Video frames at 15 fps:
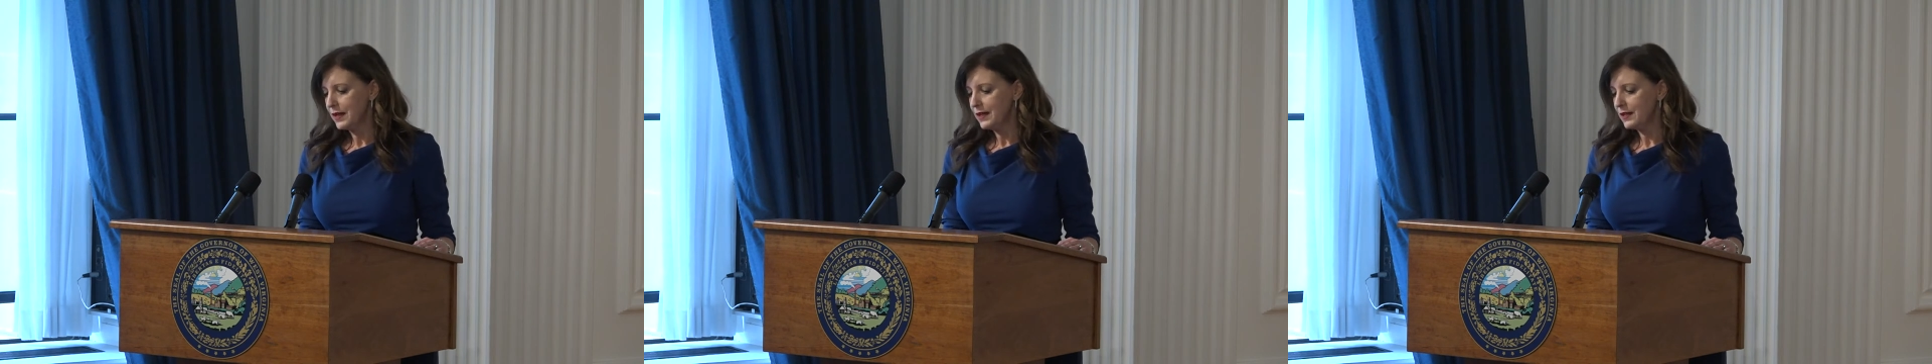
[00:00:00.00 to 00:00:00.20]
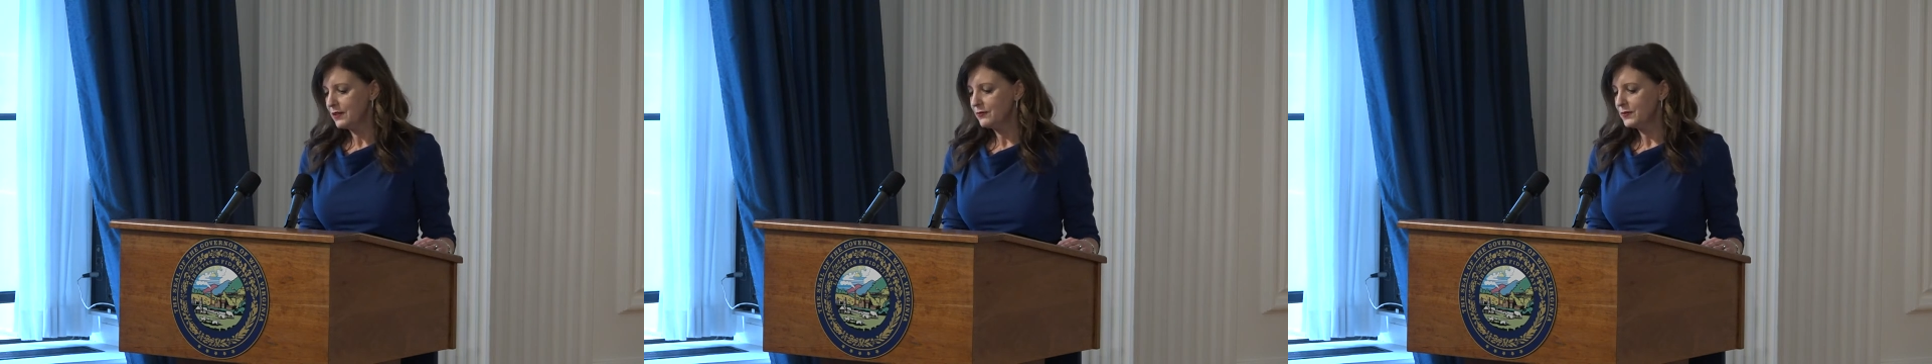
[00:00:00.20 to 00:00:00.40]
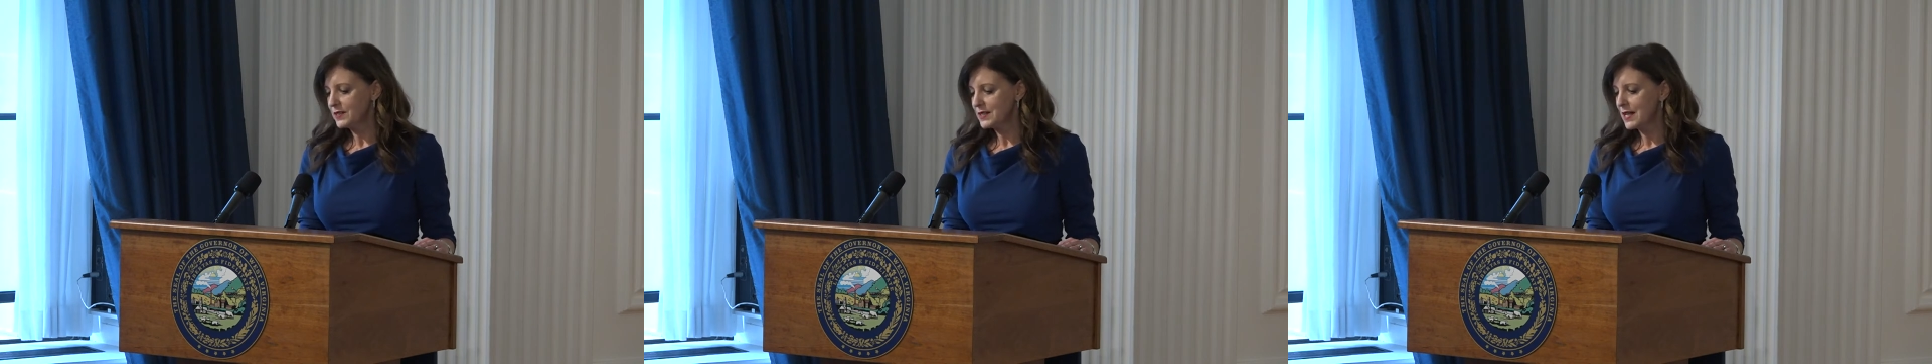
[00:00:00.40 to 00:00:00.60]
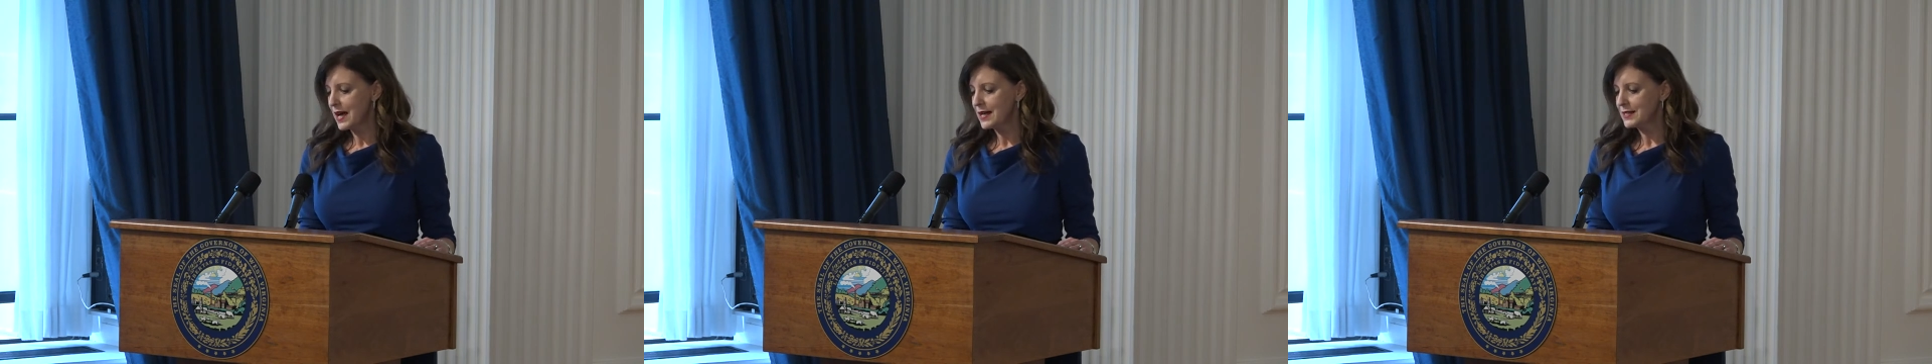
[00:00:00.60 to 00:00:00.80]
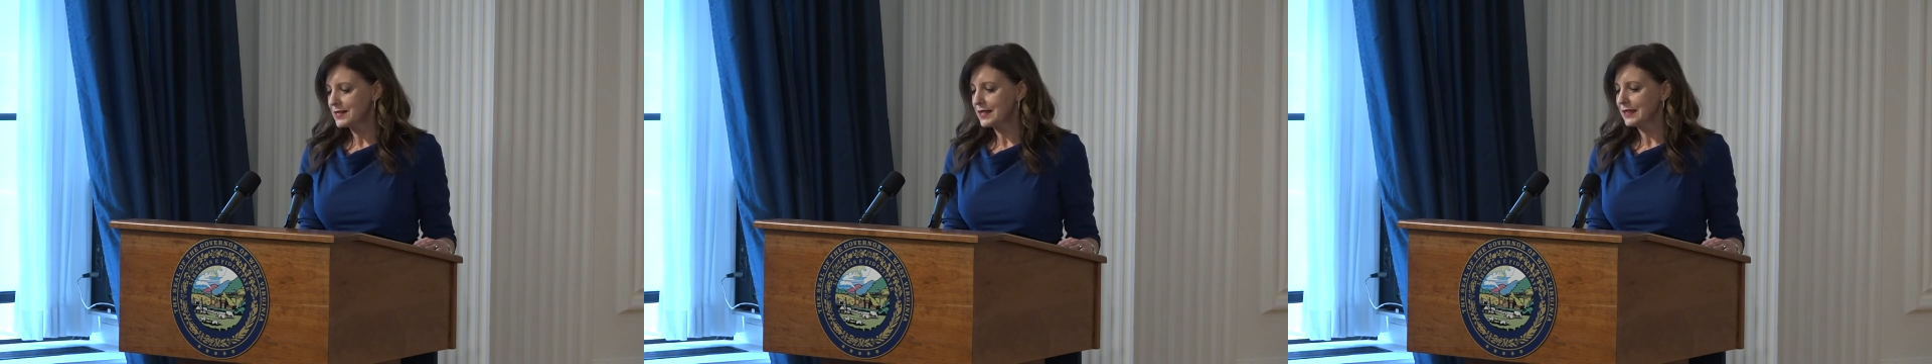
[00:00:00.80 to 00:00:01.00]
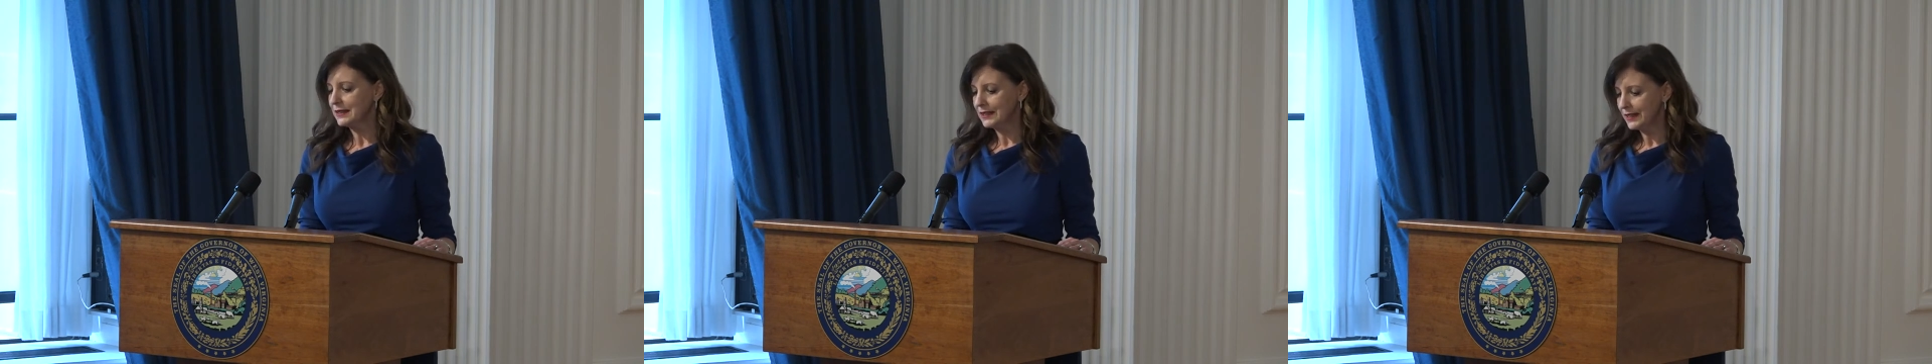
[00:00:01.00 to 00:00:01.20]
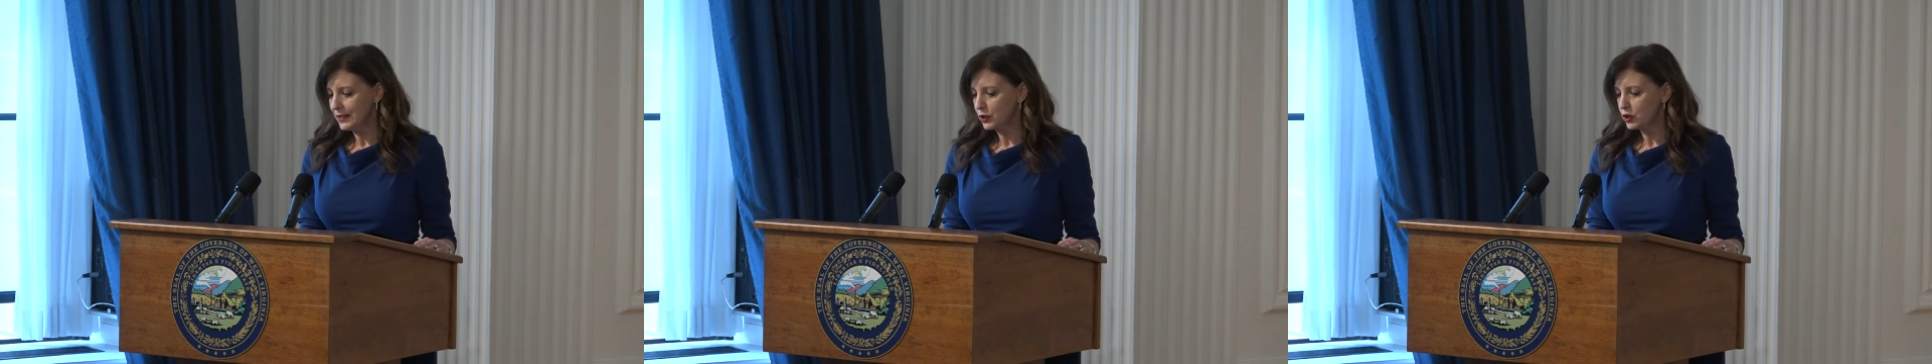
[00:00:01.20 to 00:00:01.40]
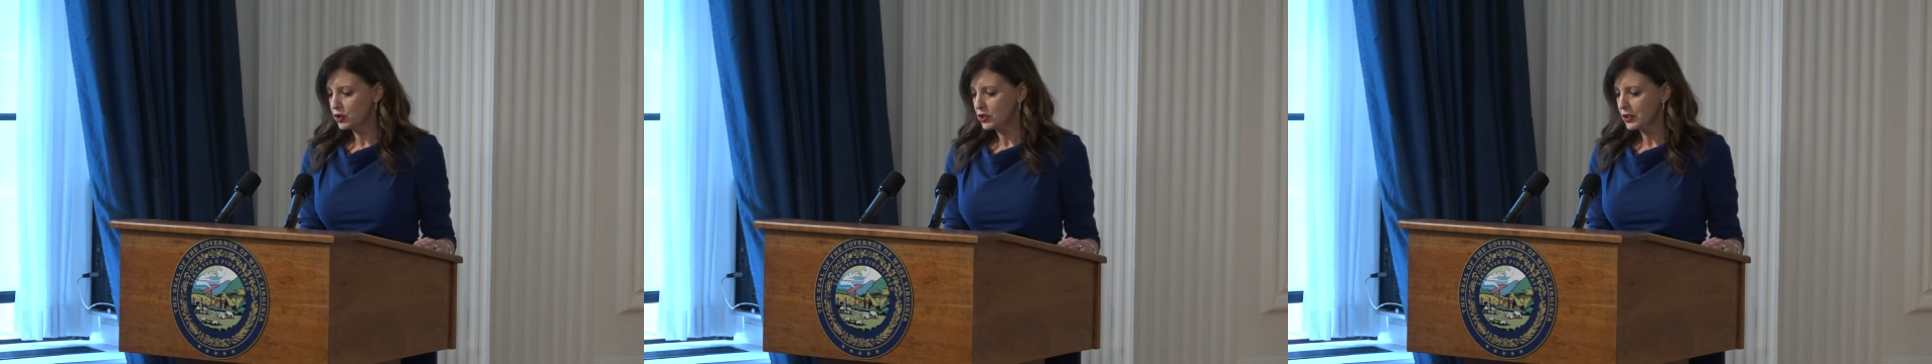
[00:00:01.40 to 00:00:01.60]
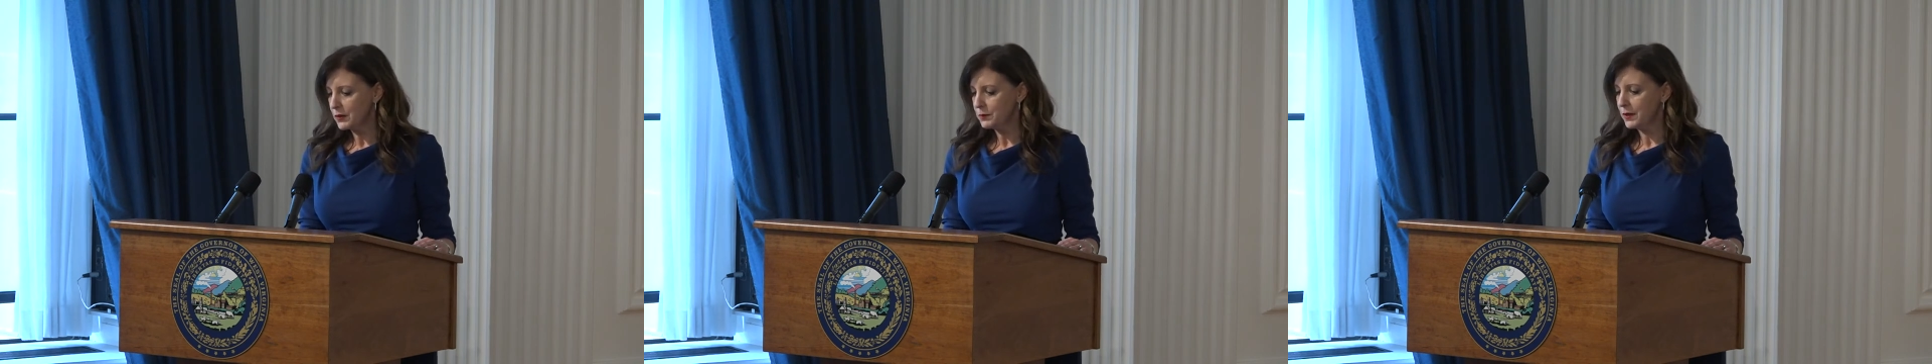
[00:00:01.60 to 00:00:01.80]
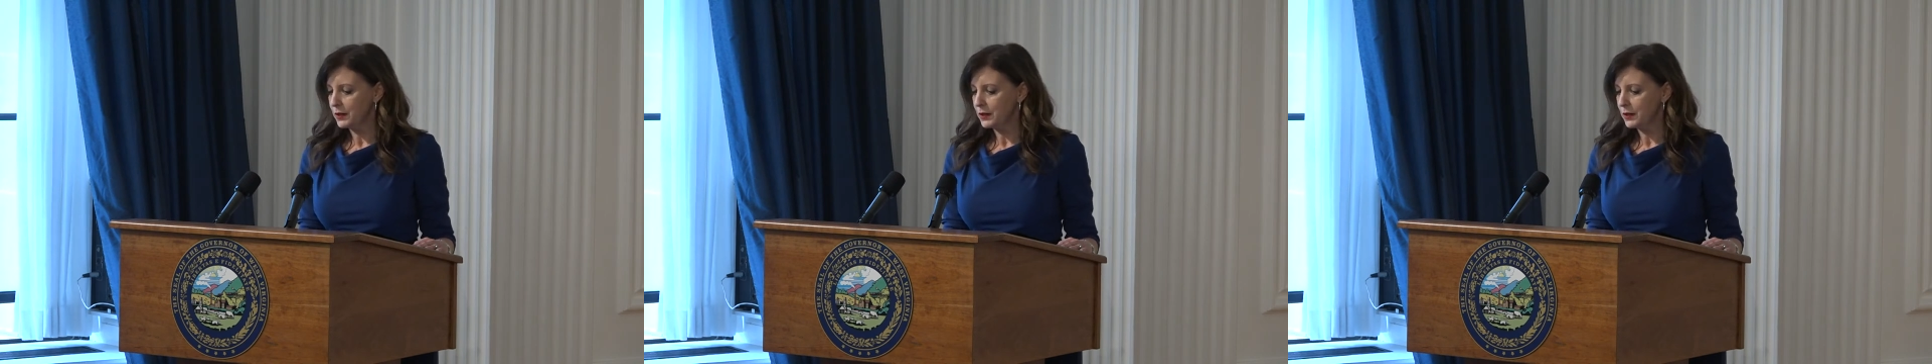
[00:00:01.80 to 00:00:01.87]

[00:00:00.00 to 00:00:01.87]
emphasizing leadership